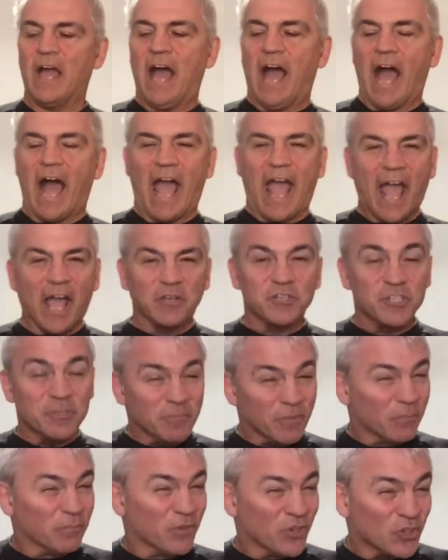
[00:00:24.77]
I actually
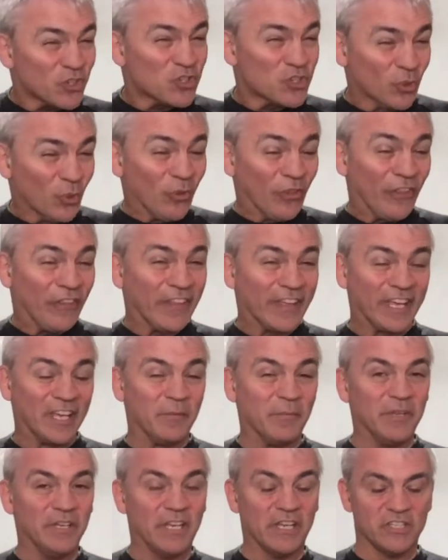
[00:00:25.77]
am not sure that they're going to
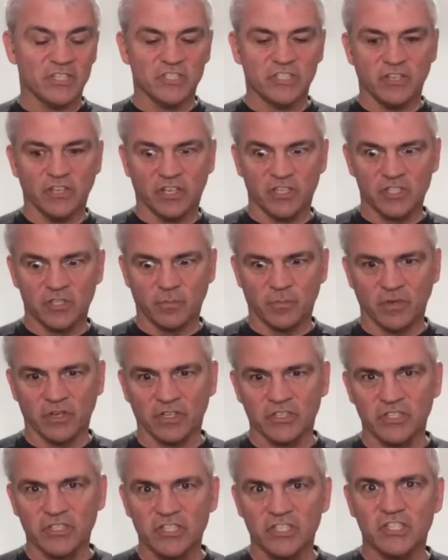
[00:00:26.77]
be necessary because the
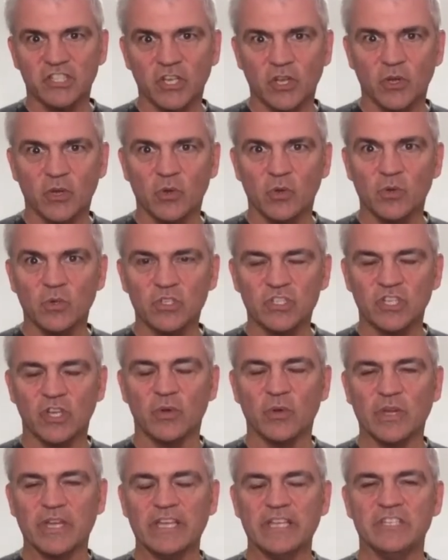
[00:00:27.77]
products are so
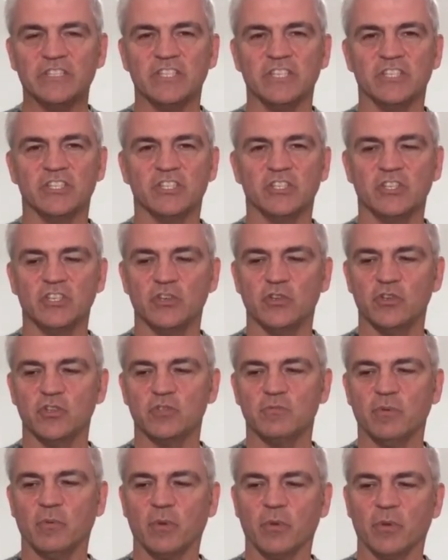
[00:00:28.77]
easy to use,
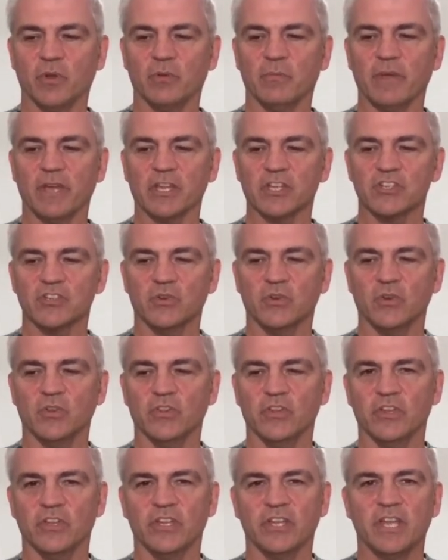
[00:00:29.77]
but we want to make sure
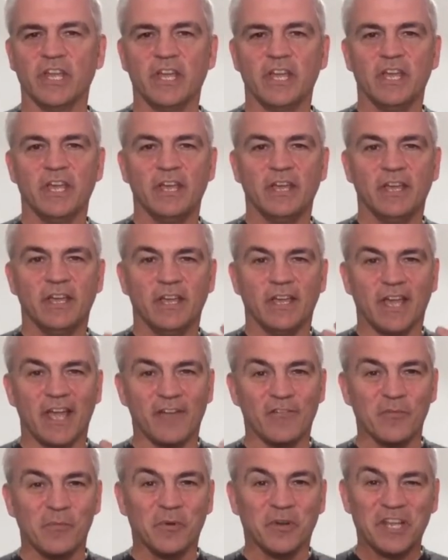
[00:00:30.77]
that
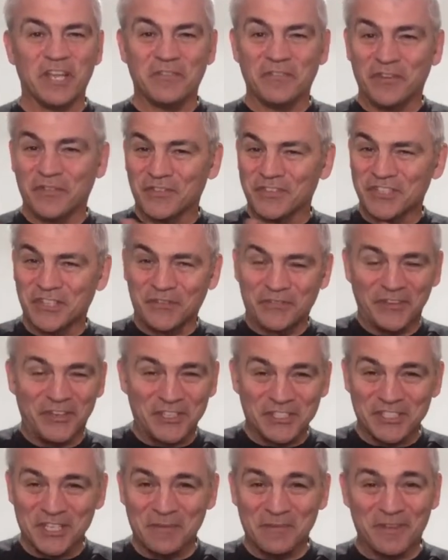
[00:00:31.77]
everybody, even if it's their first
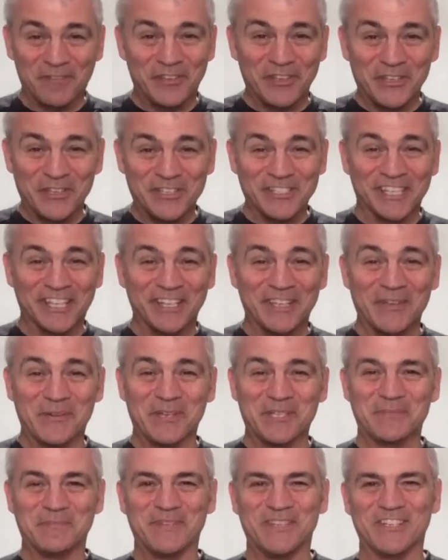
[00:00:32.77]
time ever using a
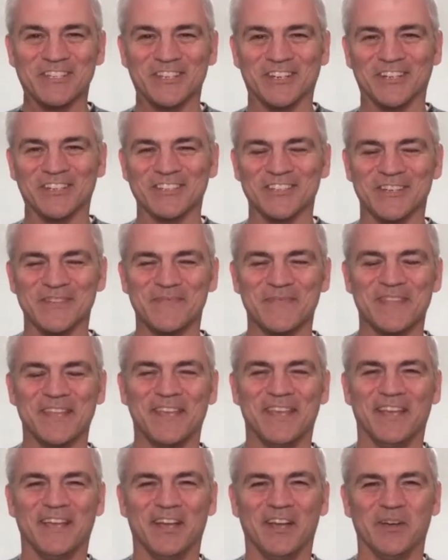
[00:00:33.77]
USB charger,
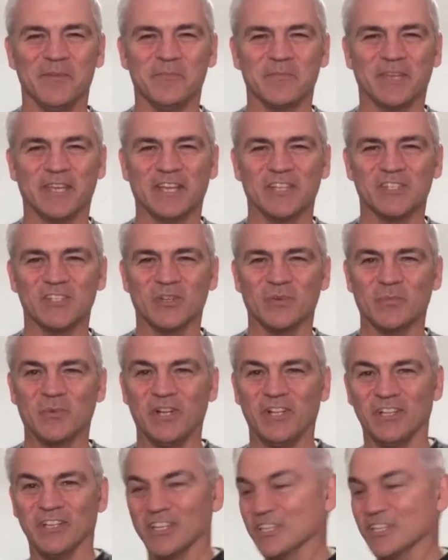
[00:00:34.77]
gets on well here.